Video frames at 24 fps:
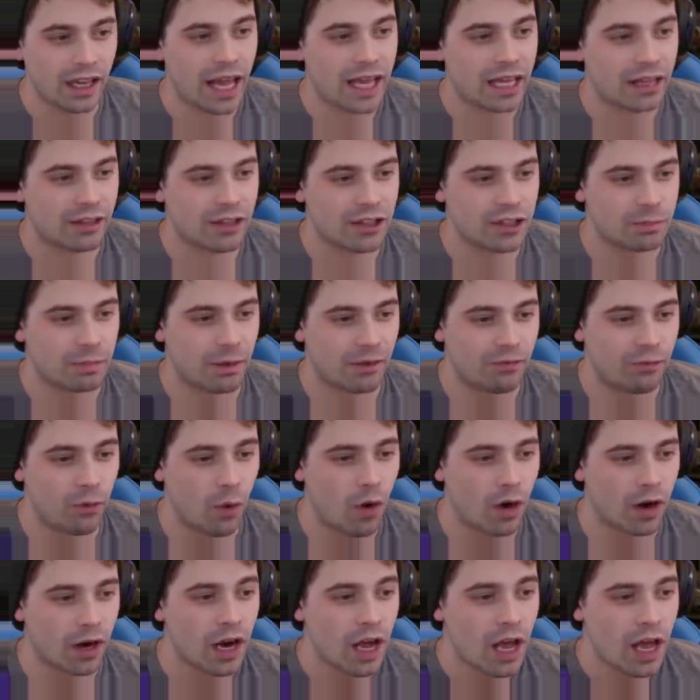like this
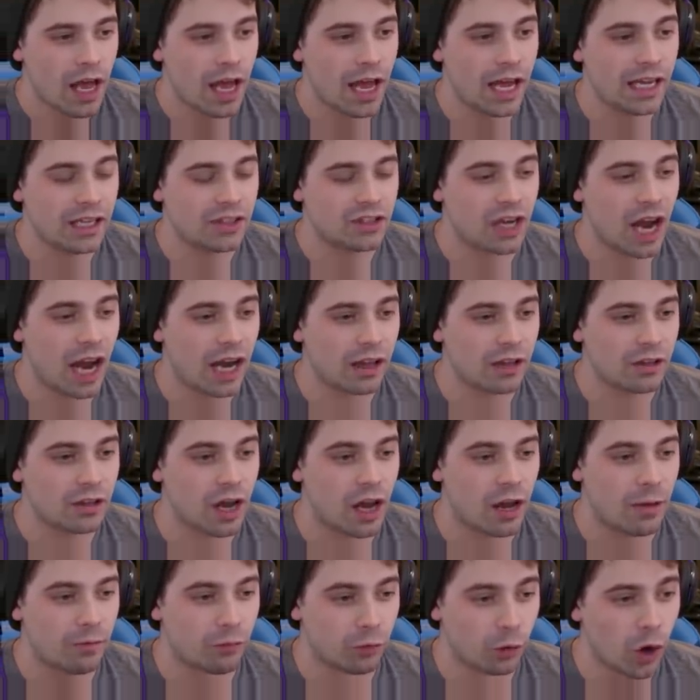before. He's got
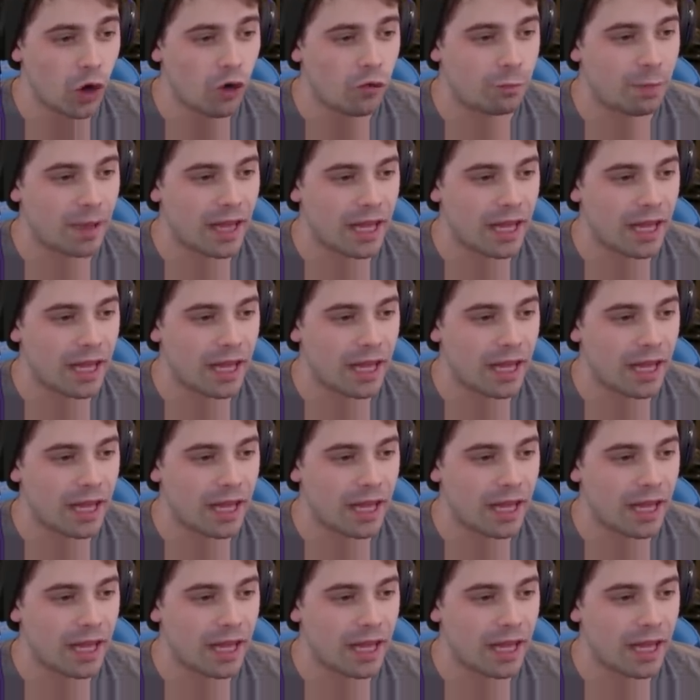a roof